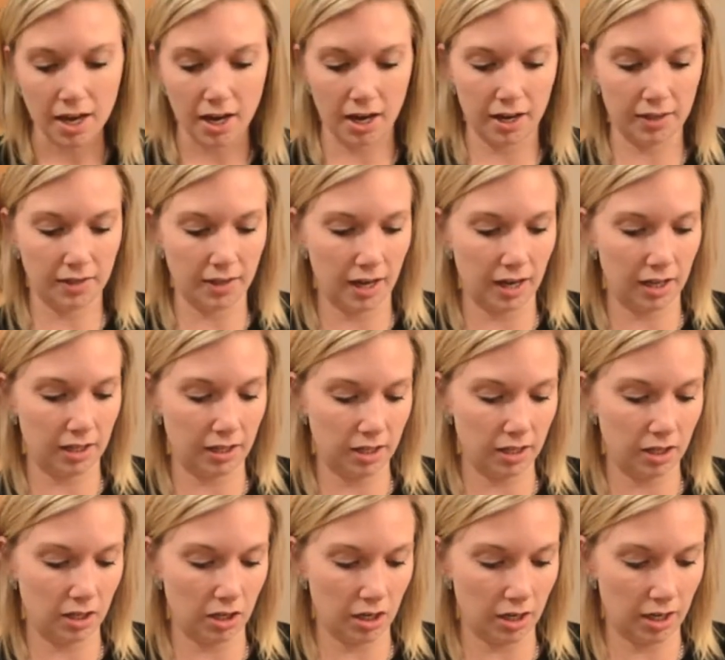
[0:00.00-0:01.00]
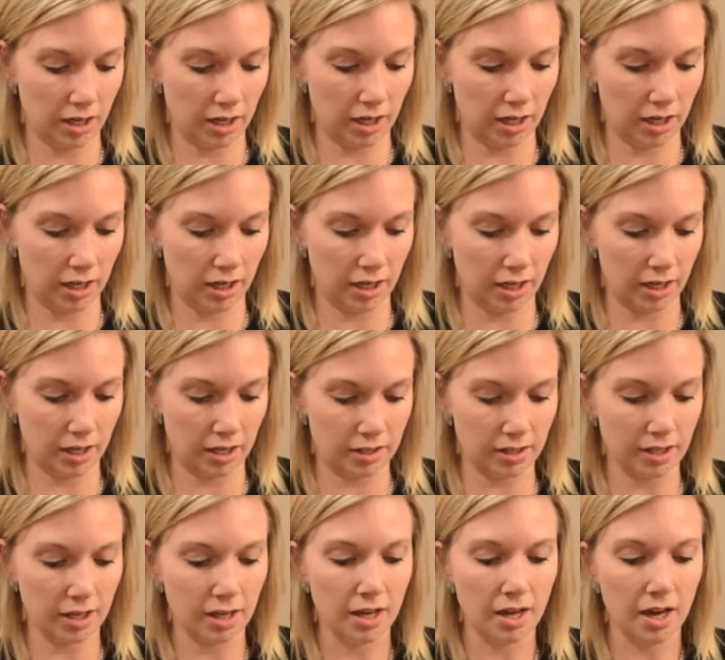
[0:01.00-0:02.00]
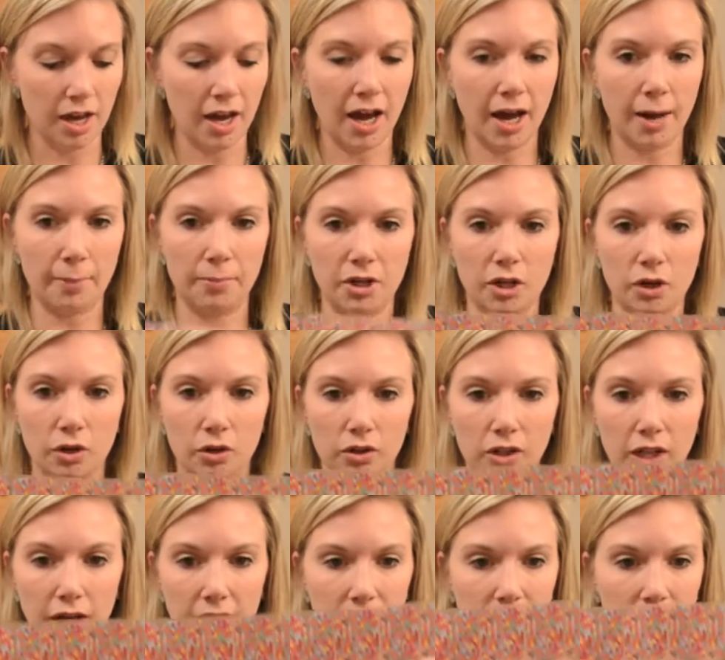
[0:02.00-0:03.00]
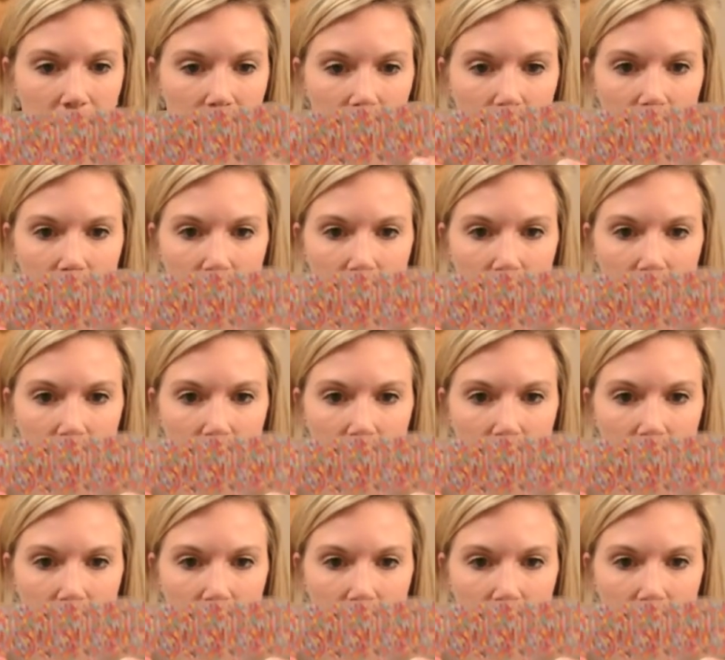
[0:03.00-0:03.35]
And then here is Happy Go Lucky.